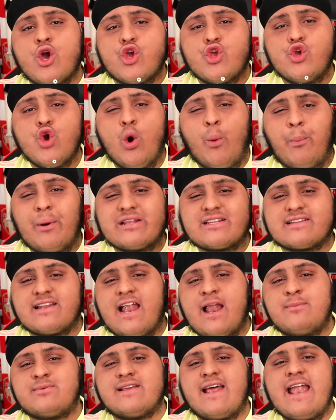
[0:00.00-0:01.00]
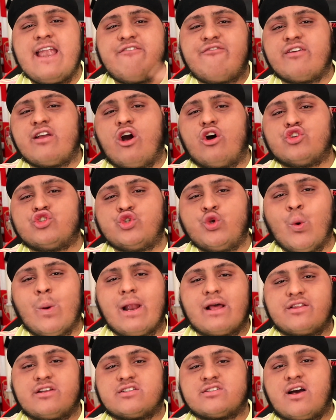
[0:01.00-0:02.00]
your predicted lineups, and anything else you would
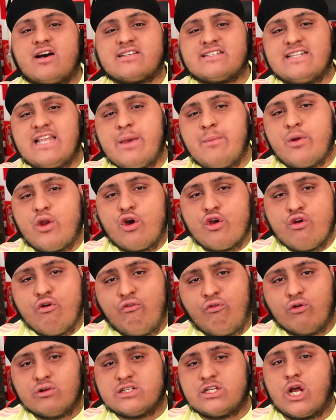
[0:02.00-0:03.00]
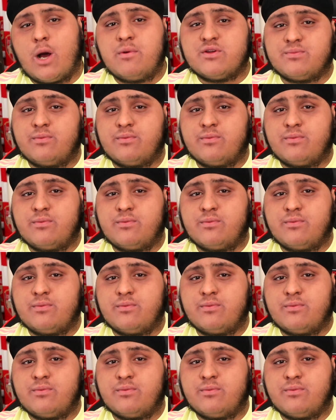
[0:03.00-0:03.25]
like to discuss. Let me know your thoughts in the comments